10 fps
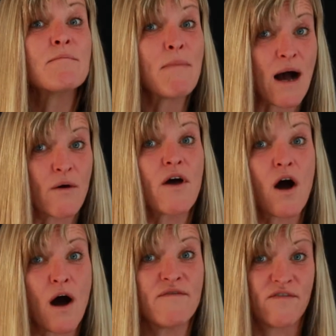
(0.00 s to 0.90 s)
mouth
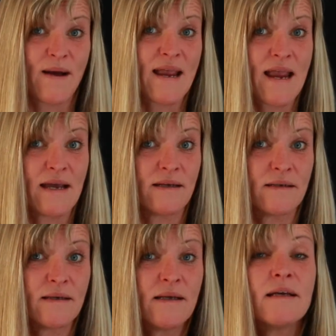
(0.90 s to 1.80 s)
off of my hand.
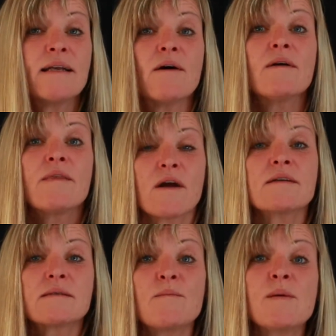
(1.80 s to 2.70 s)
Now, there are
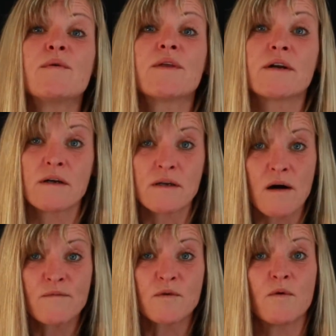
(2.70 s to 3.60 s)
some people that are
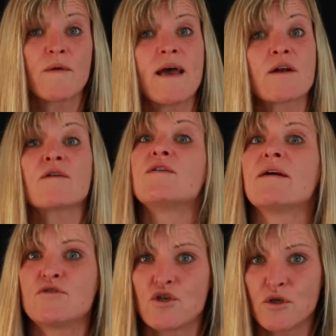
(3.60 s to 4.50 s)
uncomfortable with that, or if you
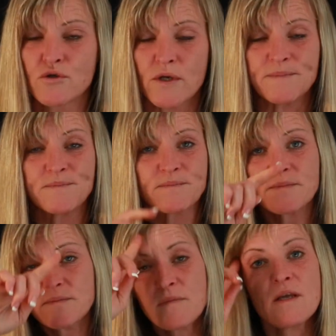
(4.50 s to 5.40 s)
have children,
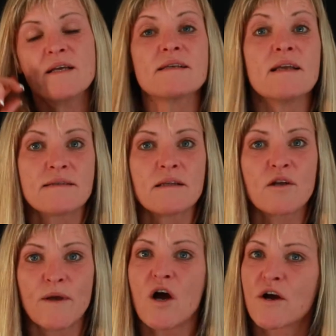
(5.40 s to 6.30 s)
it's a
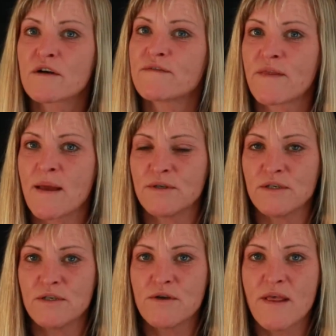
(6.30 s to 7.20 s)
little bit harder for them to
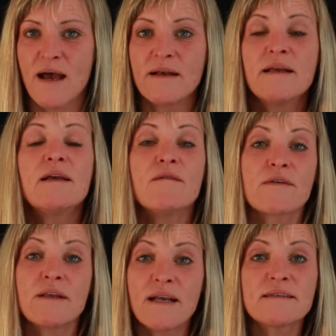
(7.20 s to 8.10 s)
do that. For
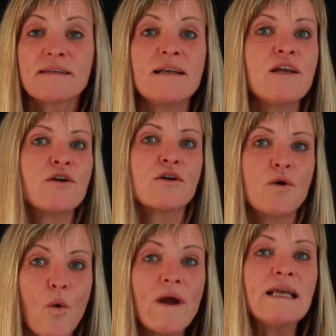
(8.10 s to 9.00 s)
the next technique, you're
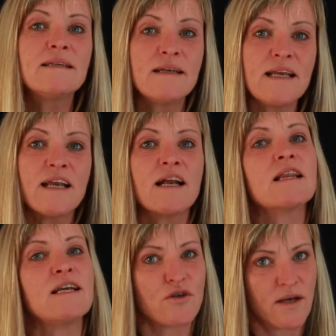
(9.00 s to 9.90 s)
going to need a
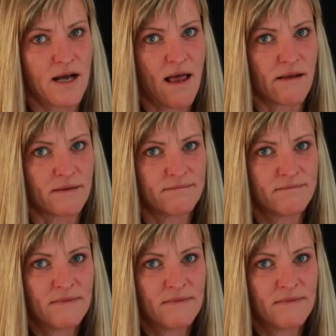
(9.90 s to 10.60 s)
leash and collar,